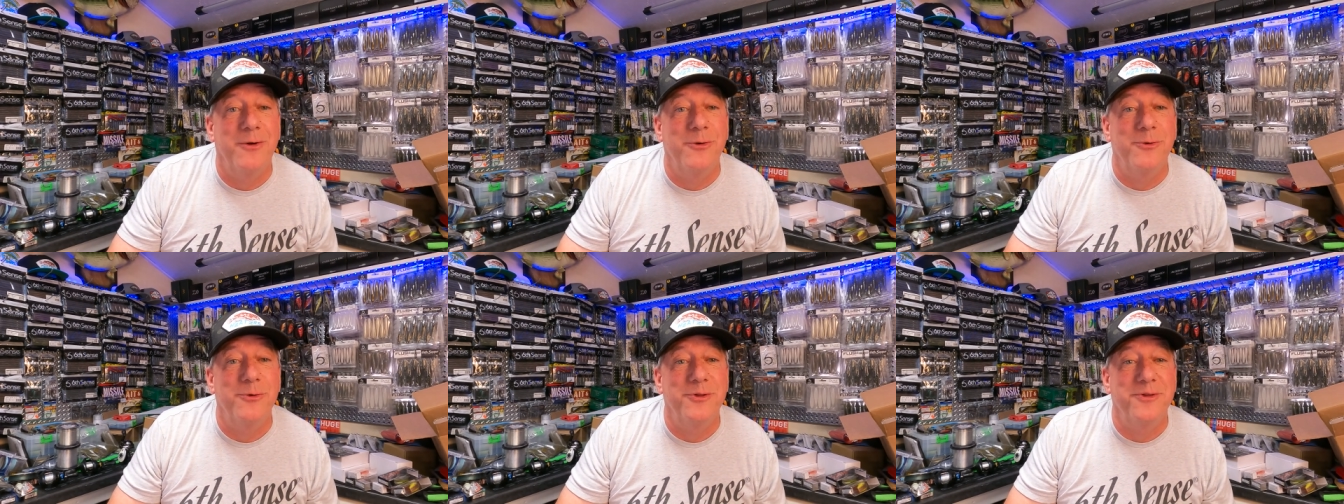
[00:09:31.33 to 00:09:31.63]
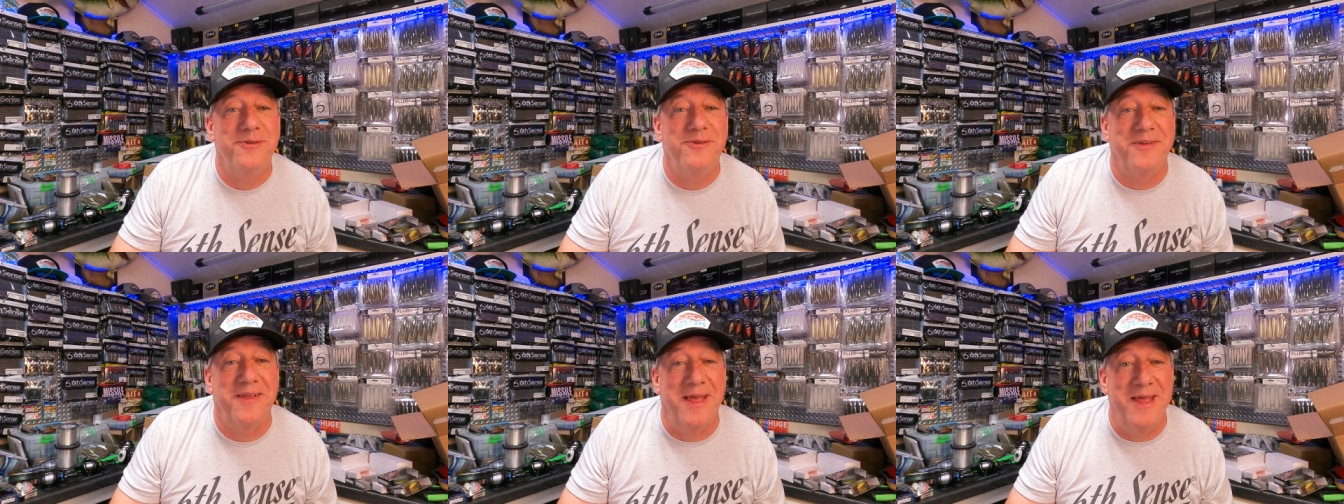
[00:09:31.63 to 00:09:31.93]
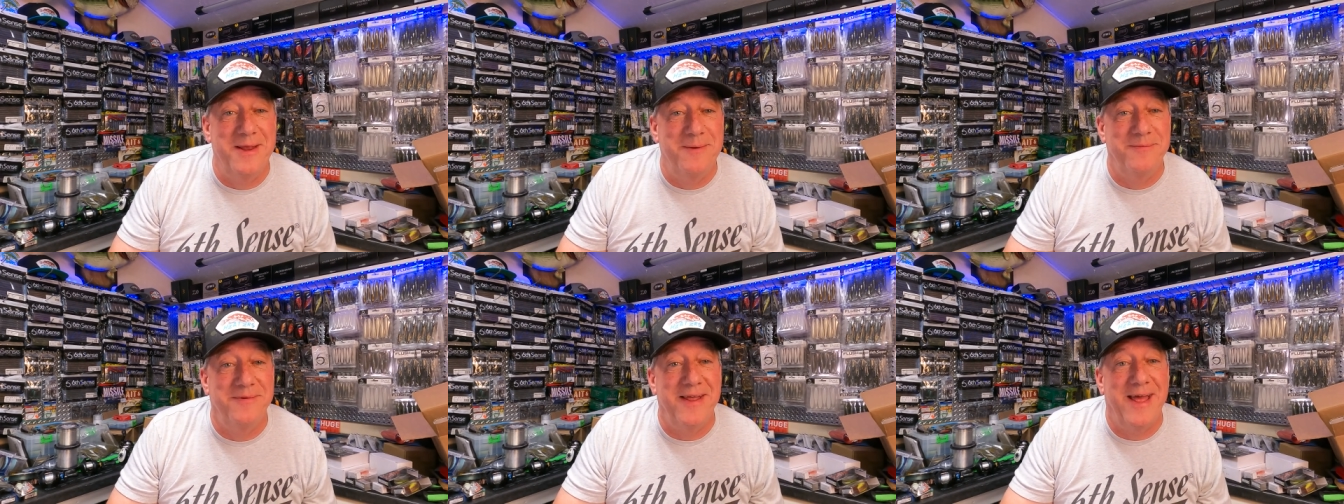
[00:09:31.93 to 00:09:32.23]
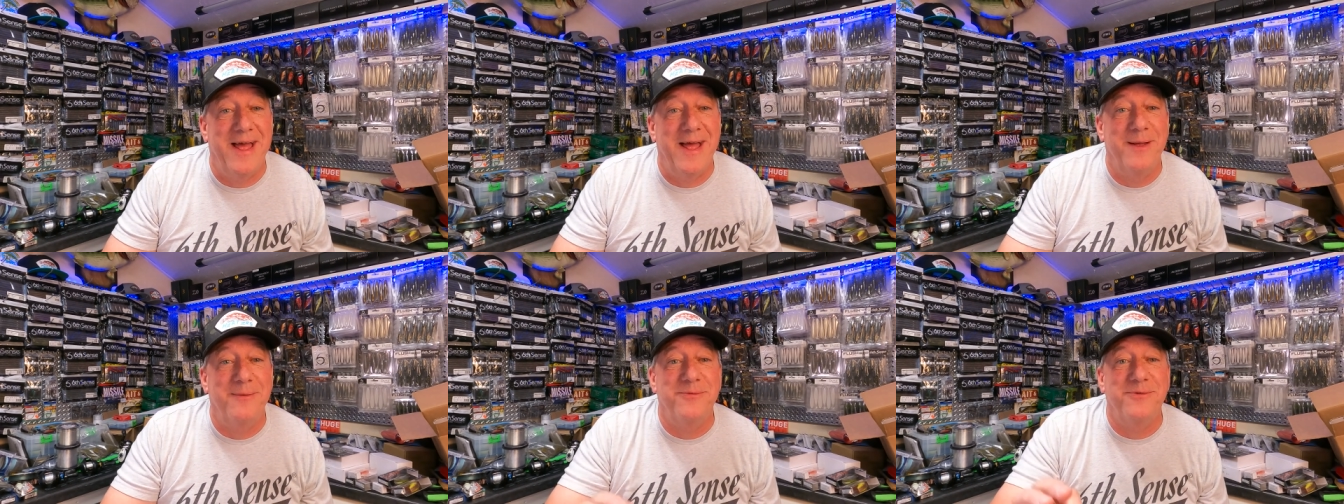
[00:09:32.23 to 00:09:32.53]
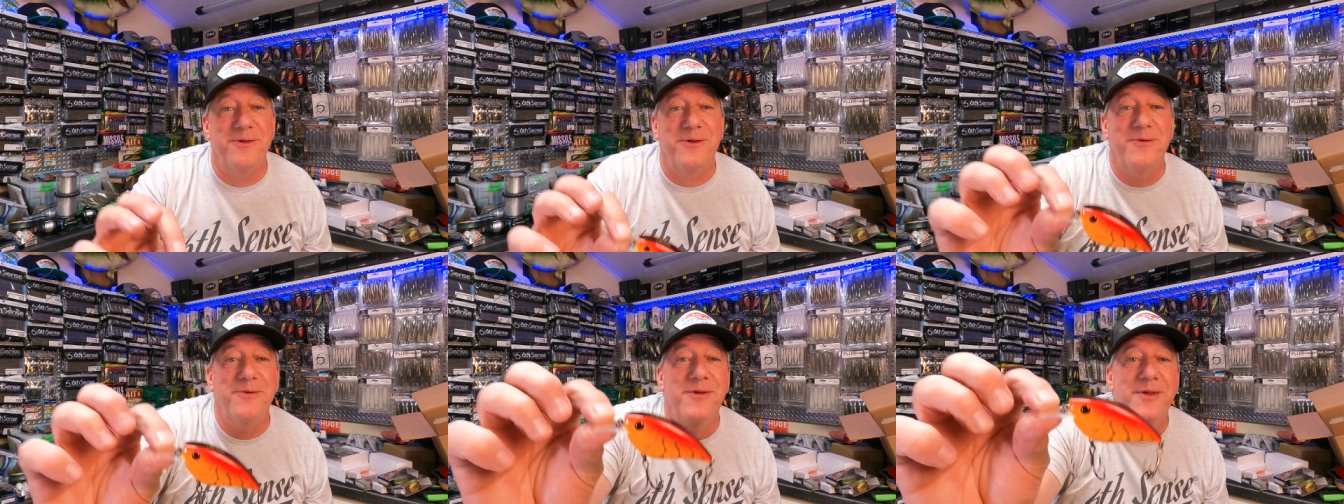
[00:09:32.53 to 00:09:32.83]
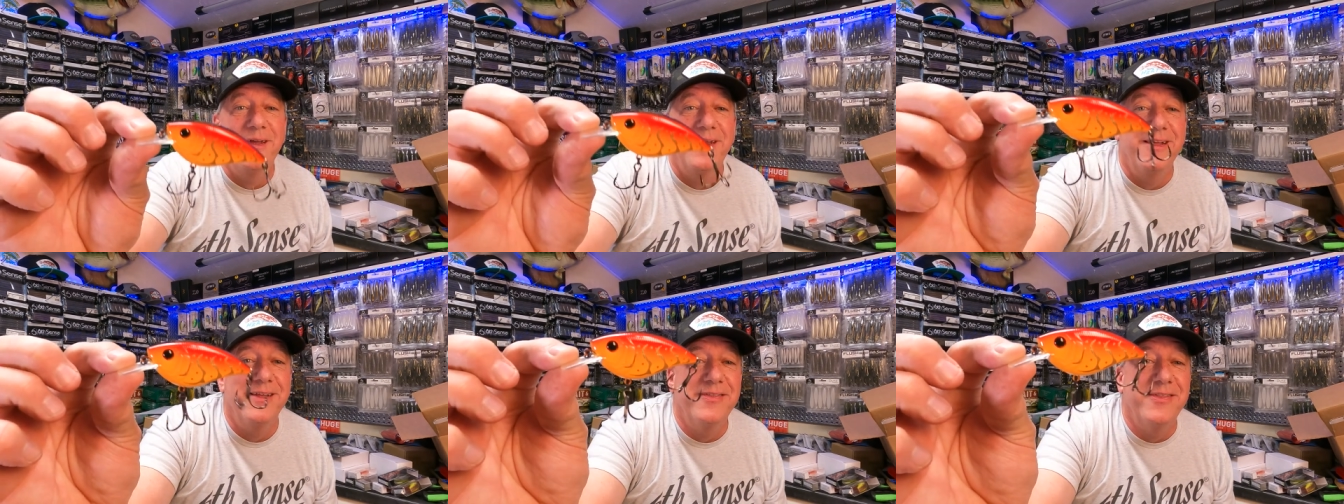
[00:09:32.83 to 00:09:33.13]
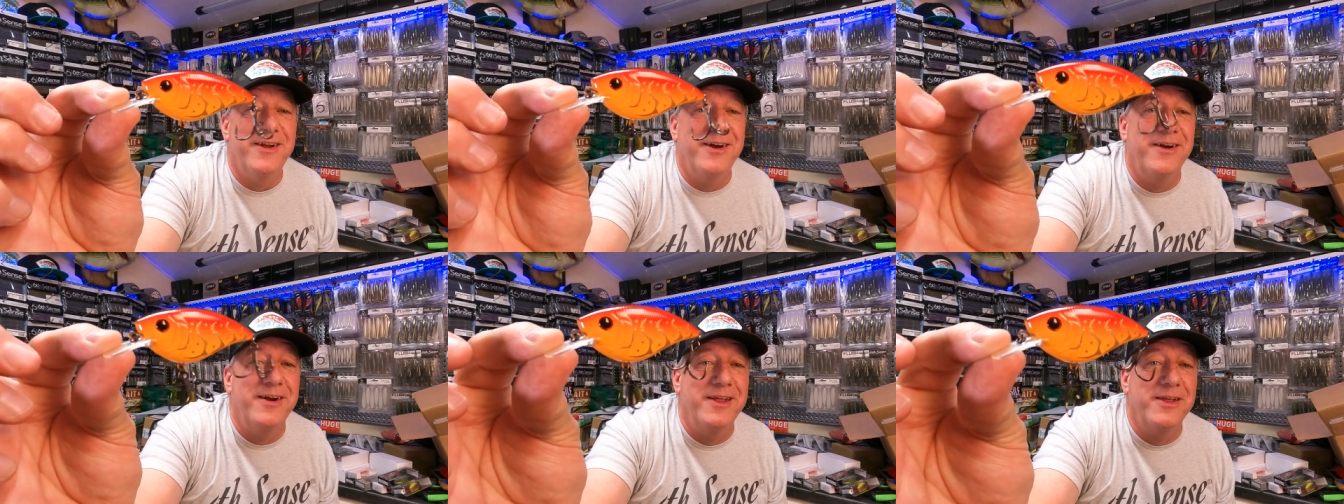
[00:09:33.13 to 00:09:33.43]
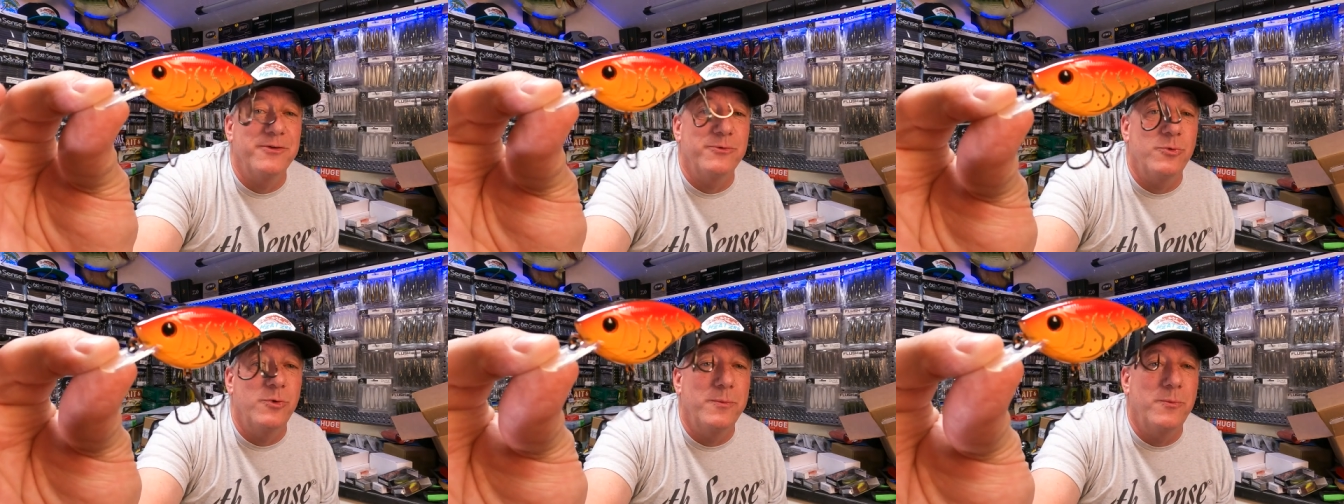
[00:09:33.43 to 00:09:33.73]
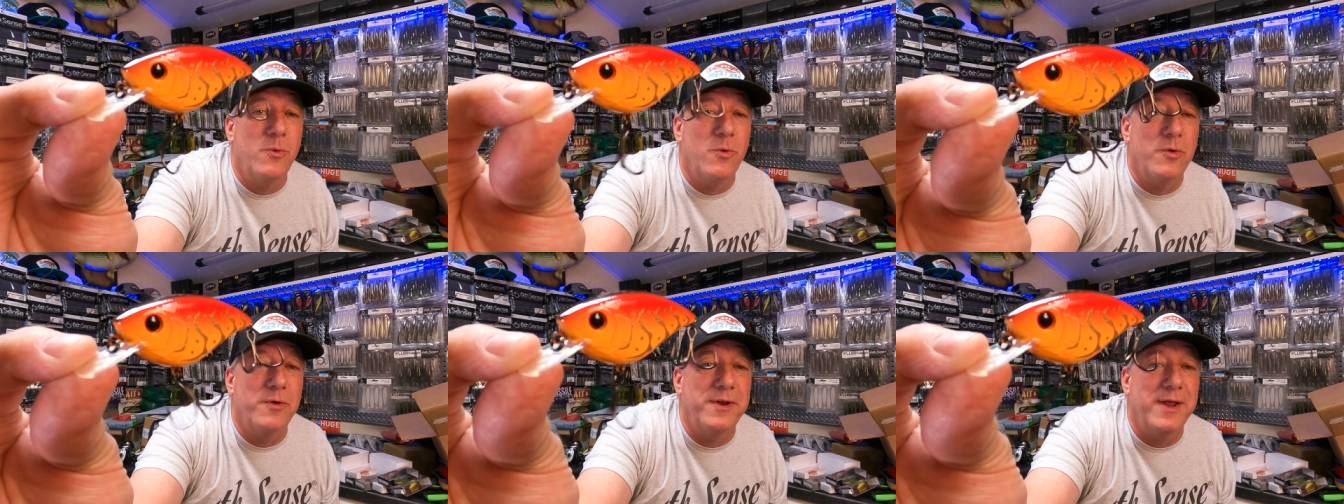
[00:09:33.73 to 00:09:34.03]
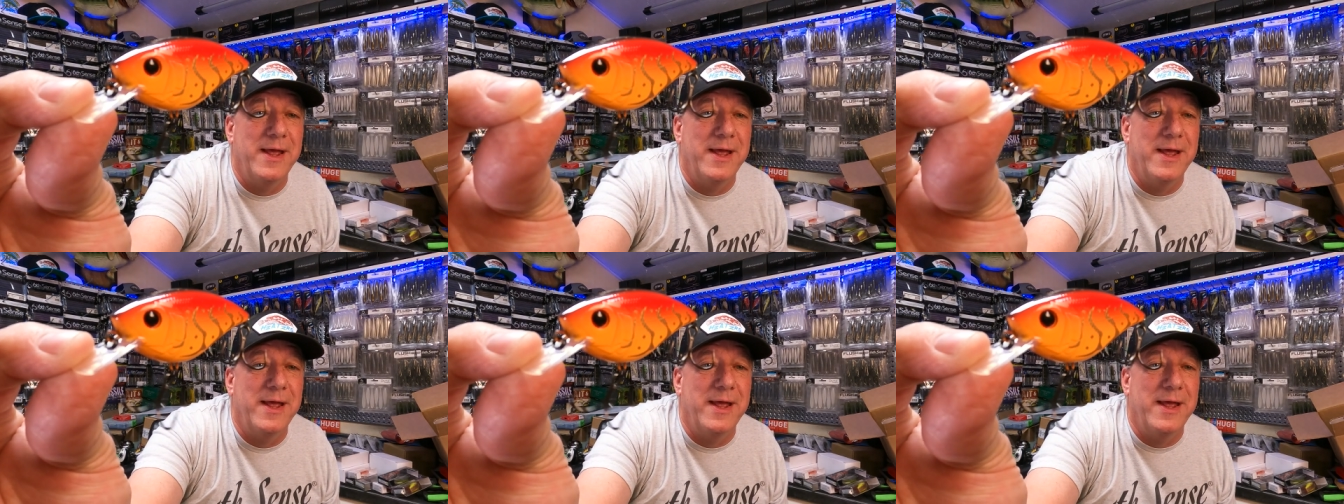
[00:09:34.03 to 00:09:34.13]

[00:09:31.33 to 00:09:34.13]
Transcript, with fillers: on at the same time. So there it is one more